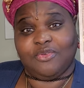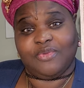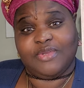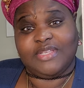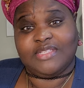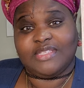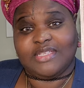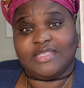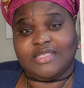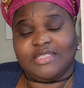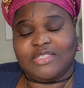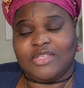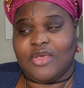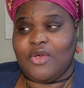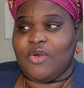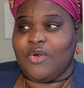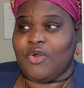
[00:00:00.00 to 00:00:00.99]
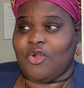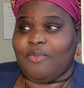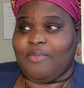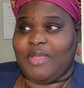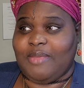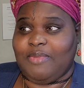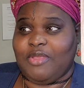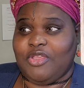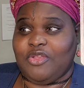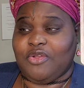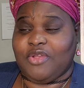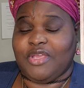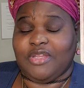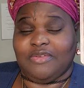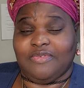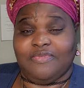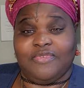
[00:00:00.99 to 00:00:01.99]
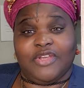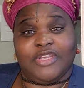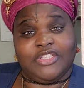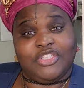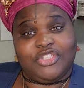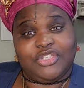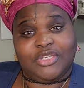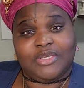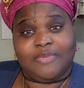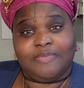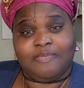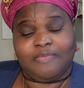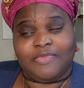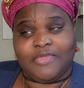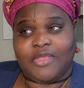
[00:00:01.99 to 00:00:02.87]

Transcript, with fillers: reasons, or maybe you're in a friendship,